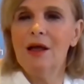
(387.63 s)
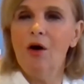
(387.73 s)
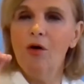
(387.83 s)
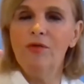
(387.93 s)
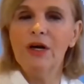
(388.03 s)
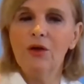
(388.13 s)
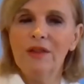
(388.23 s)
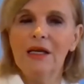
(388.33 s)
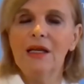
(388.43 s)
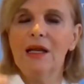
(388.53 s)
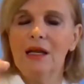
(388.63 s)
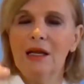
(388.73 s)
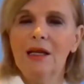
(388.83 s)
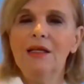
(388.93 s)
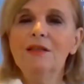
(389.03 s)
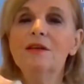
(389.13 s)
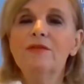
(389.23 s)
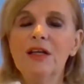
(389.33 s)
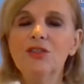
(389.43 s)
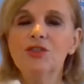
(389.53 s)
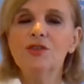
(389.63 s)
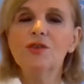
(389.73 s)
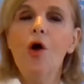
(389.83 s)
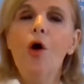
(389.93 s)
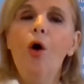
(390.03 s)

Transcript: over other interventions,